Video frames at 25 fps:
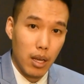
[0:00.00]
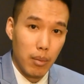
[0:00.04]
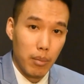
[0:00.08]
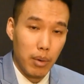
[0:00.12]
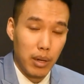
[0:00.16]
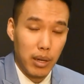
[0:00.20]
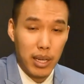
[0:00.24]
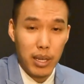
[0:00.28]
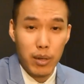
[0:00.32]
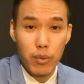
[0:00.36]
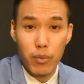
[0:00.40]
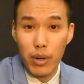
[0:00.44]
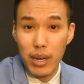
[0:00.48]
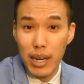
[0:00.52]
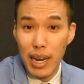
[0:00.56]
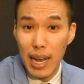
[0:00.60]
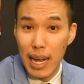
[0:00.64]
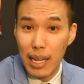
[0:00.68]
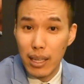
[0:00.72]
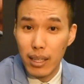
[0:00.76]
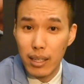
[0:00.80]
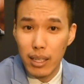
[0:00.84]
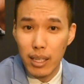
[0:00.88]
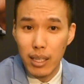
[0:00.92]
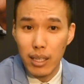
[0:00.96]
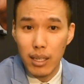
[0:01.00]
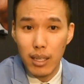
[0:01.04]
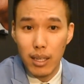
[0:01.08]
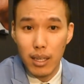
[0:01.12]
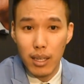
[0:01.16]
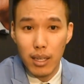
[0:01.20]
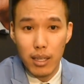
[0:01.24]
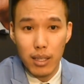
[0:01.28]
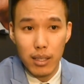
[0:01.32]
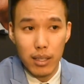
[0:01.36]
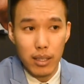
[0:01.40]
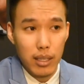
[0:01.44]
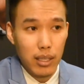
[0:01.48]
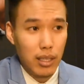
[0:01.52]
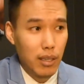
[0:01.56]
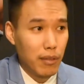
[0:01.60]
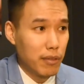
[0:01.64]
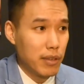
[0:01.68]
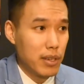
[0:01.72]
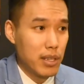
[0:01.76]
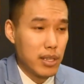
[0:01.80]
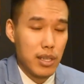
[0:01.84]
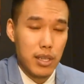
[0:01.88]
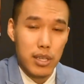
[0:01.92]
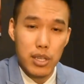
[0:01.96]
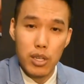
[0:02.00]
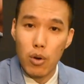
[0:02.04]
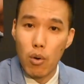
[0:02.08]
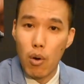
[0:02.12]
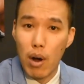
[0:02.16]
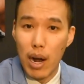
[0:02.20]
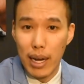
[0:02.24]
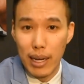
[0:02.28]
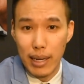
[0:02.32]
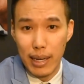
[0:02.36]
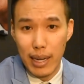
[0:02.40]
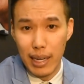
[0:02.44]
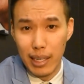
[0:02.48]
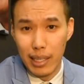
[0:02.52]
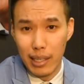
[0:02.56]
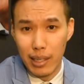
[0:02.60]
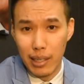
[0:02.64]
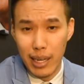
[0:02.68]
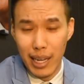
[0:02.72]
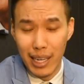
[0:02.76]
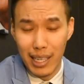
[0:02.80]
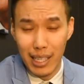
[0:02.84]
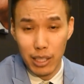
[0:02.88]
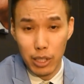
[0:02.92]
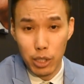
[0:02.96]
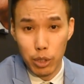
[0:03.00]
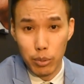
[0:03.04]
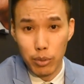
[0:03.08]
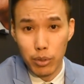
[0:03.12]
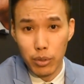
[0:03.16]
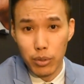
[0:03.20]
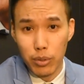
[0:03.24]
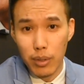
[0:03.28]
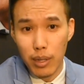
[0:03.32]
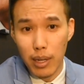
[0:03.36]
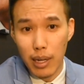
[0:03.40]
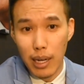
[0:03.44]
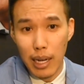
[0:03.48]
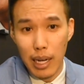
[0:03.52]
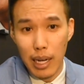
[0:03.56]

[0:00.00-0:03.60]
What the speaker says: But in reality, the difference is quite negligible.